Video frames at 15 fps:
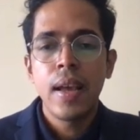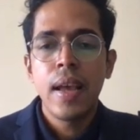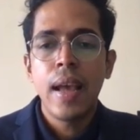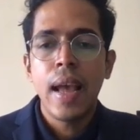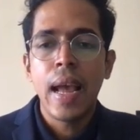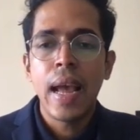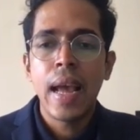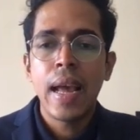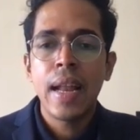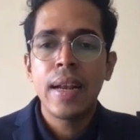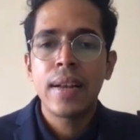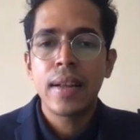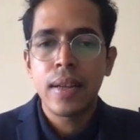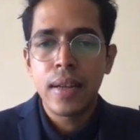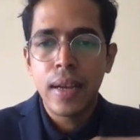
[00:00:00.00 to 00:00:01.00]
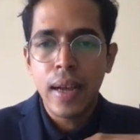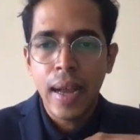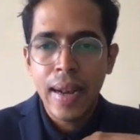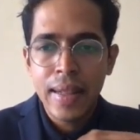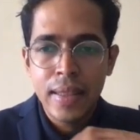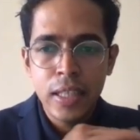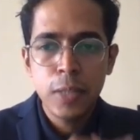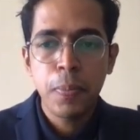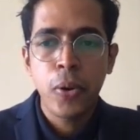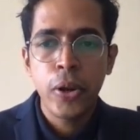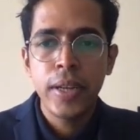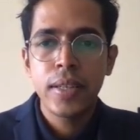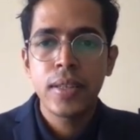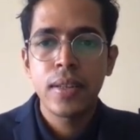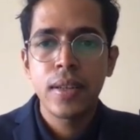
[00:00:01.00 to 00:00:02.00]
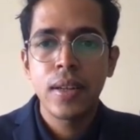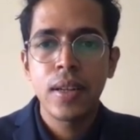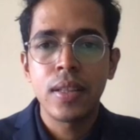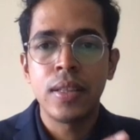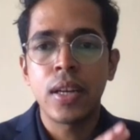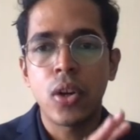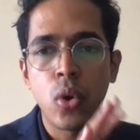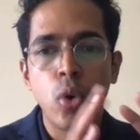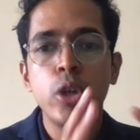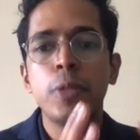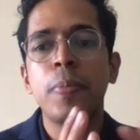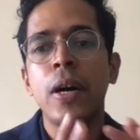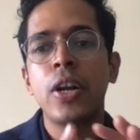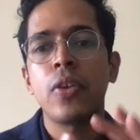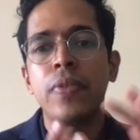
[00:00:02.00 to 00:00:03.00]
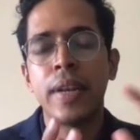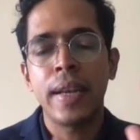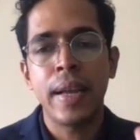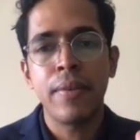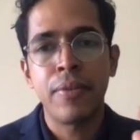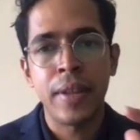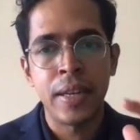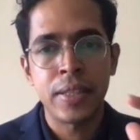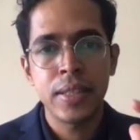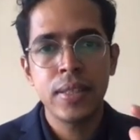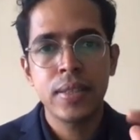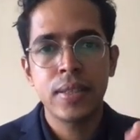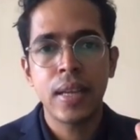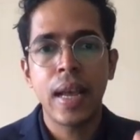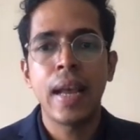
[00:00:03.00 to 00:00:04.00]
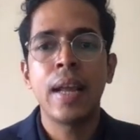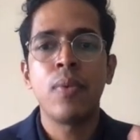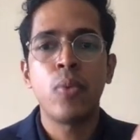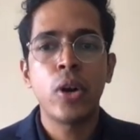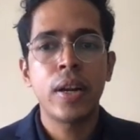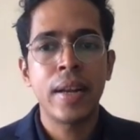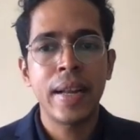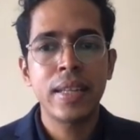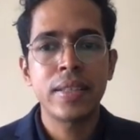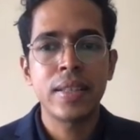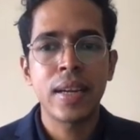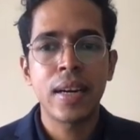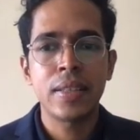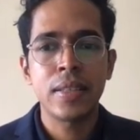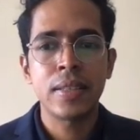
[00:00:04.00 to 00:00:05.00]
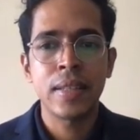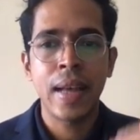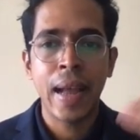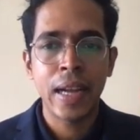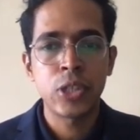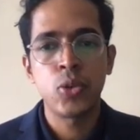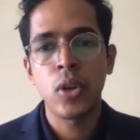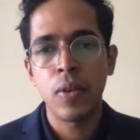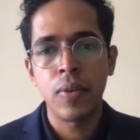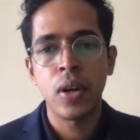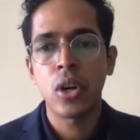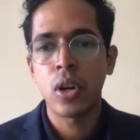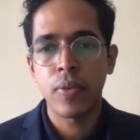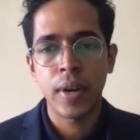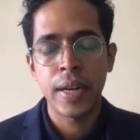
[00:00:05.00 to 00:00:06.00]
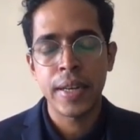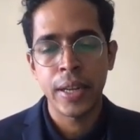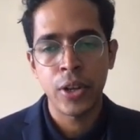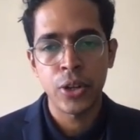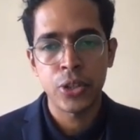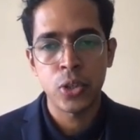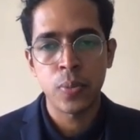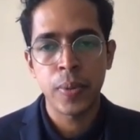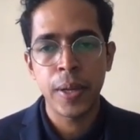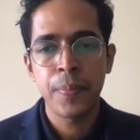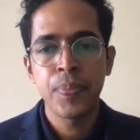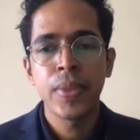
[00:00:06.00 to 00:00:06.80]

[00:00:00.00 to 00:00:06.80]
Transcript: And at this point, the course part of it finishes. And what next starts is the actual work of writing a SOP.